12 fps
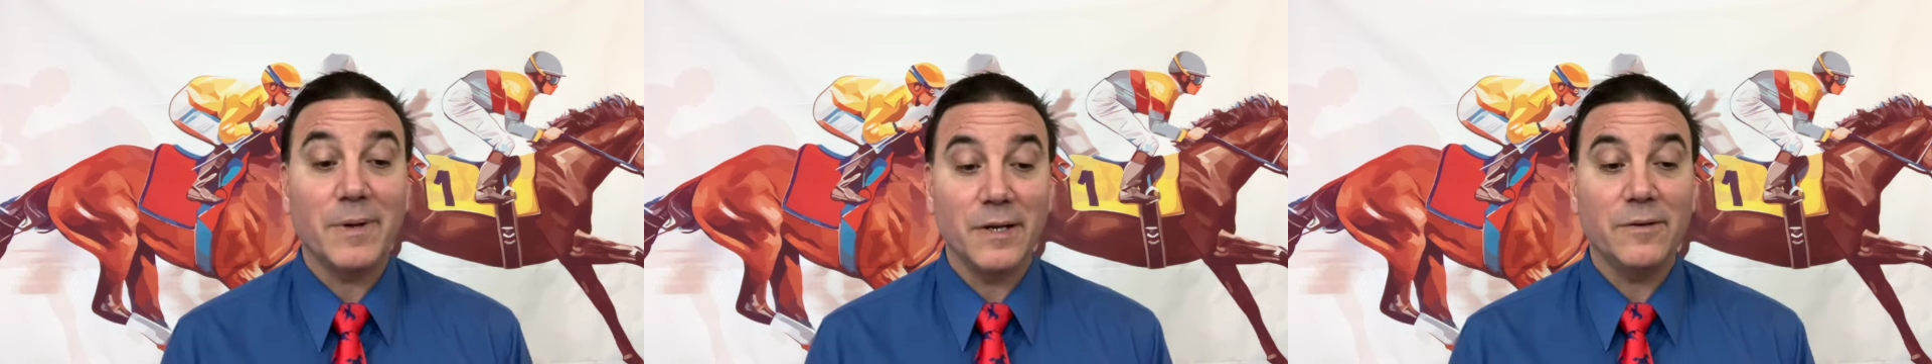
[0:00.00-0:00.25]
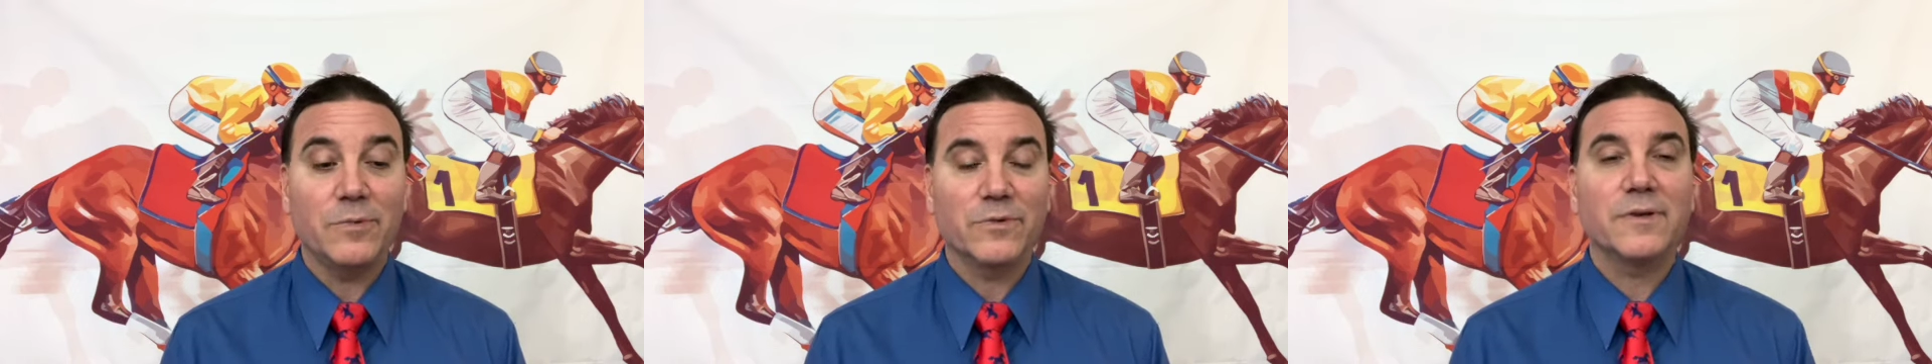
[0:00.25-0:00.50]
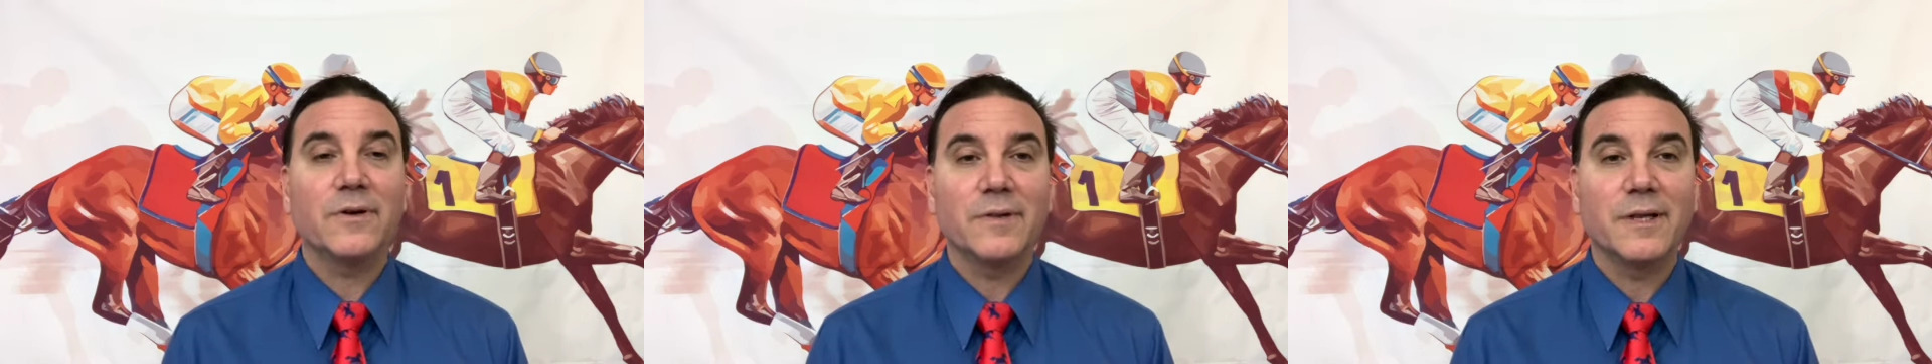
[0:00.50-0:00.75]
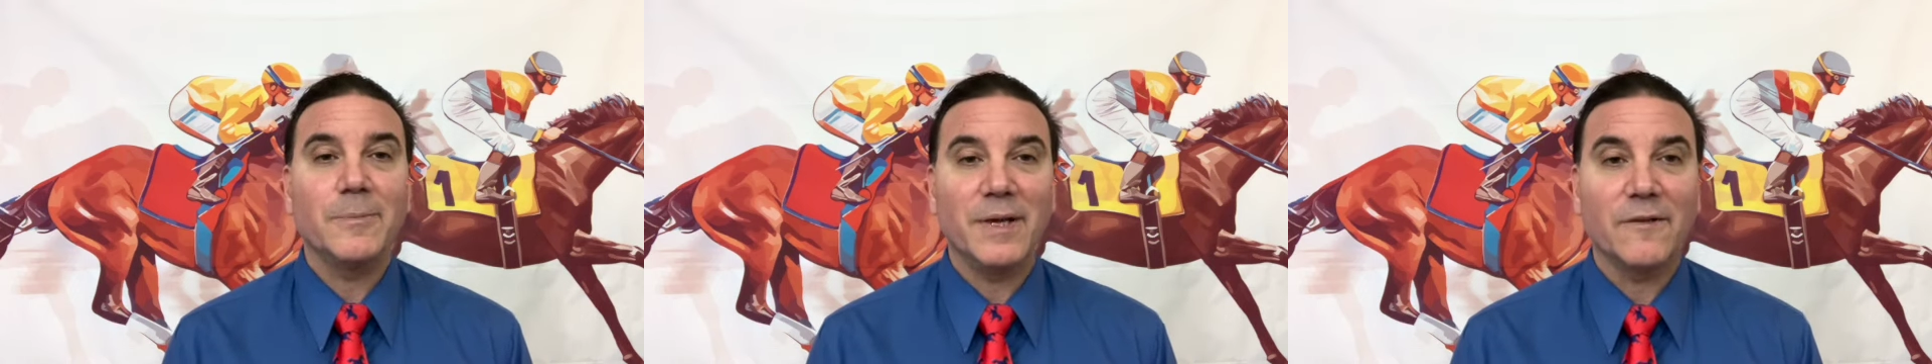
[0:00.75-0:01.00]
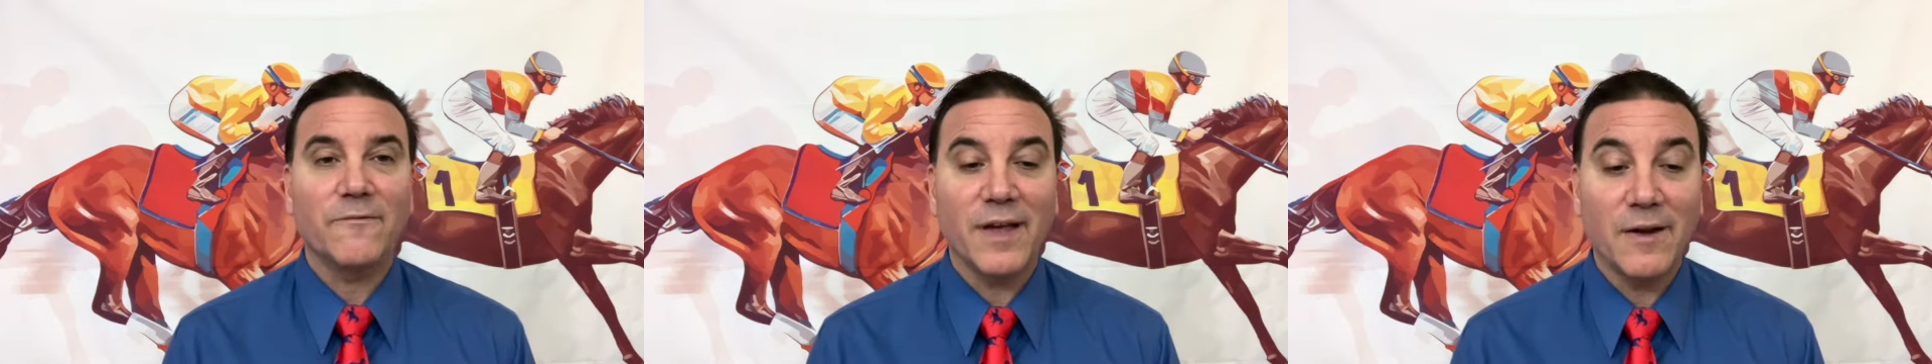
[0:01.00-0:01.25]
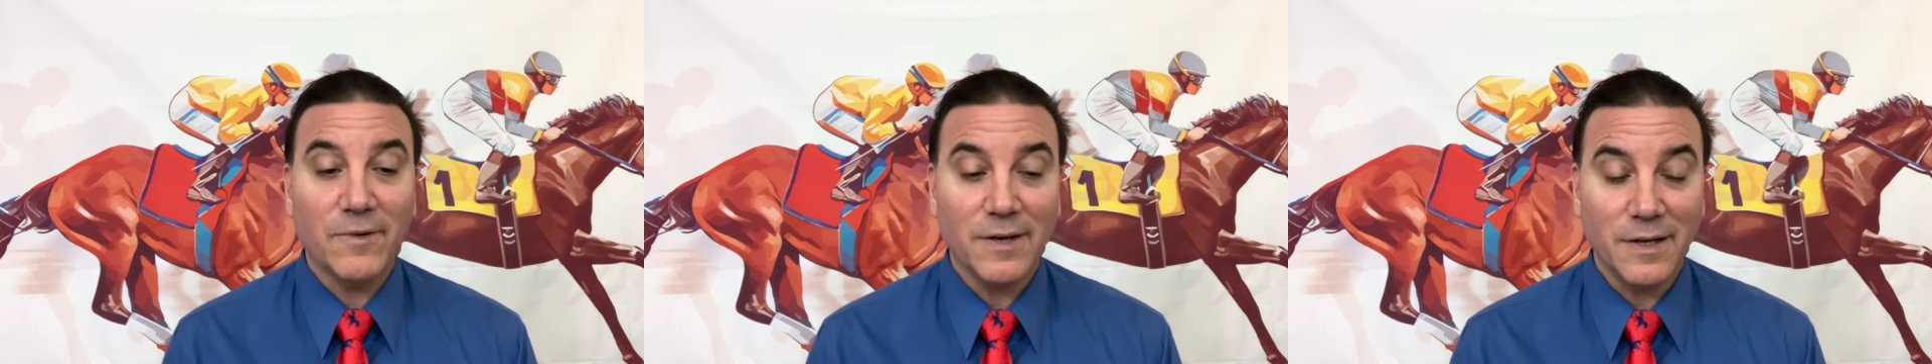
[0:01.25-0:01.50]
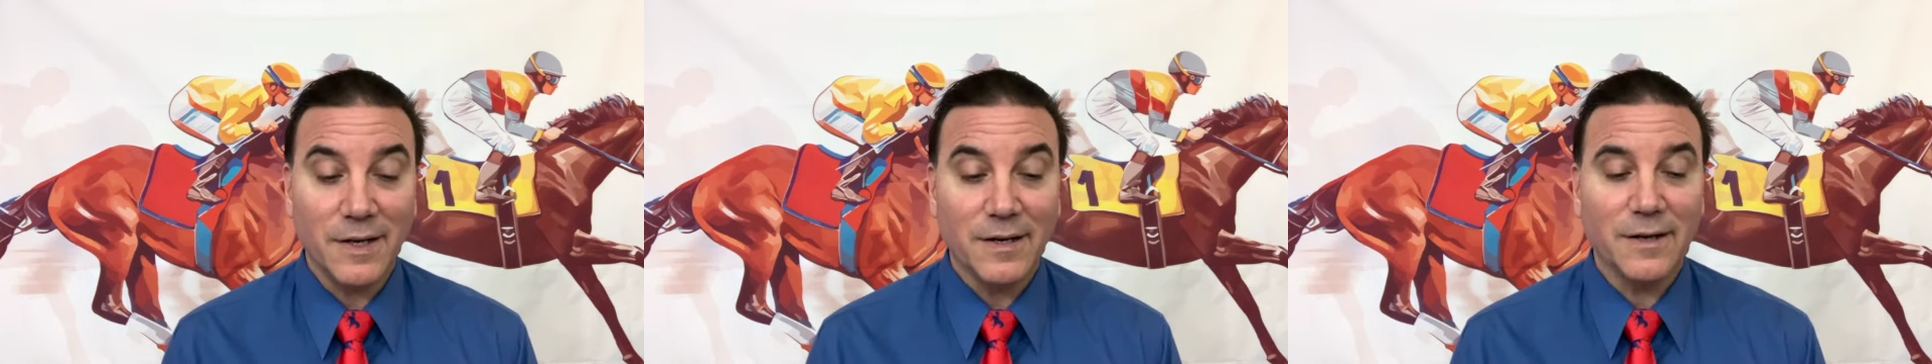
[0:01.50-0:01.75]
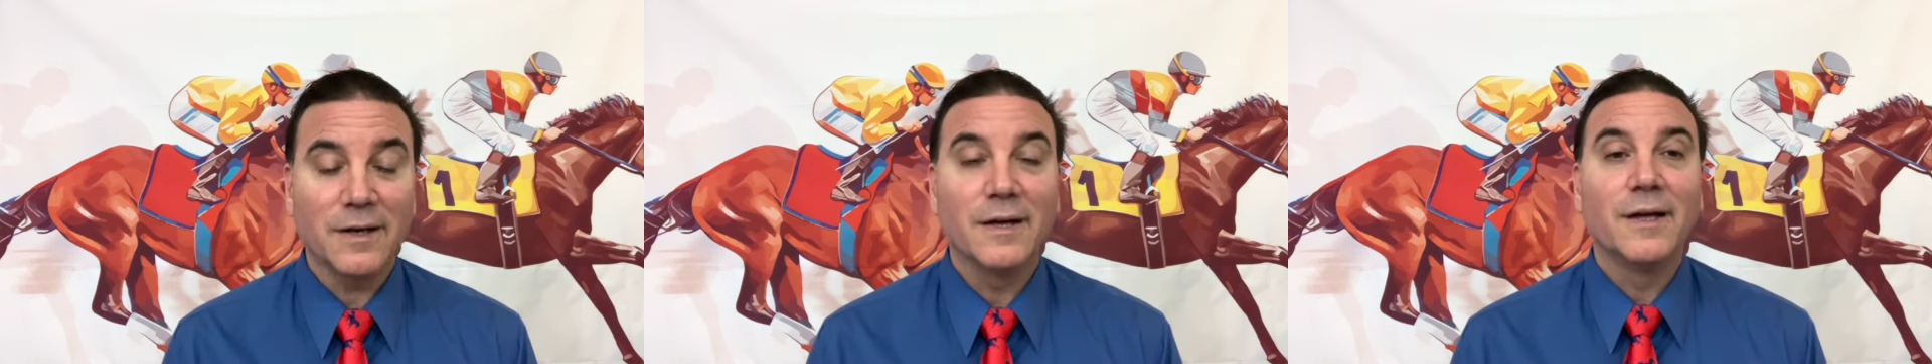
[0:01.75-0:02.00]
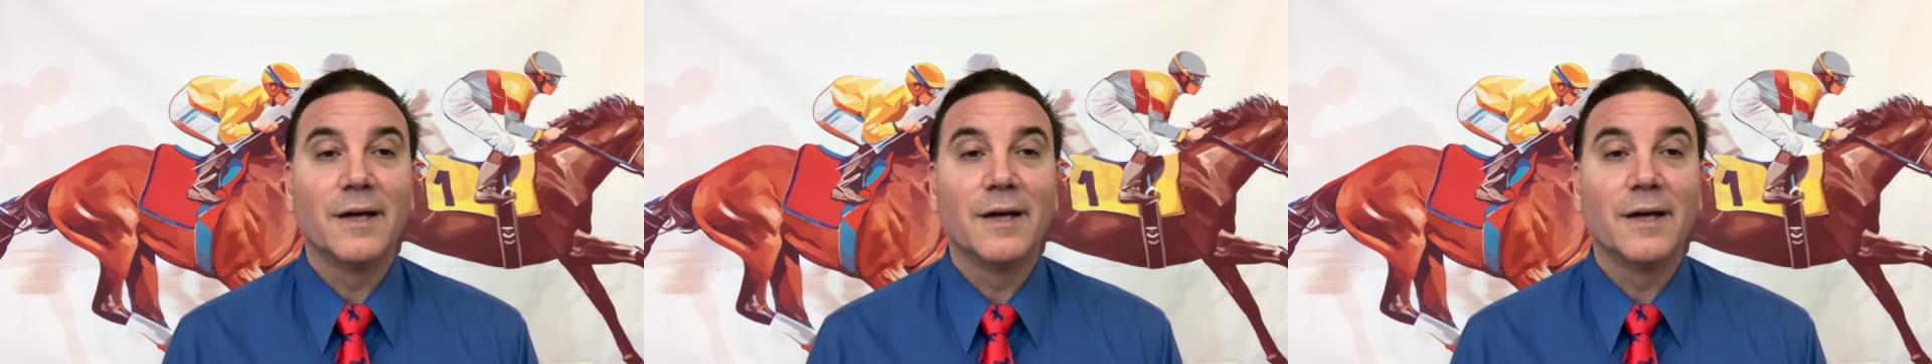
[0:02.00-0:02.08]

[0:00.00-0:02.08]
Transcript: But he will certainly be the favorite in here,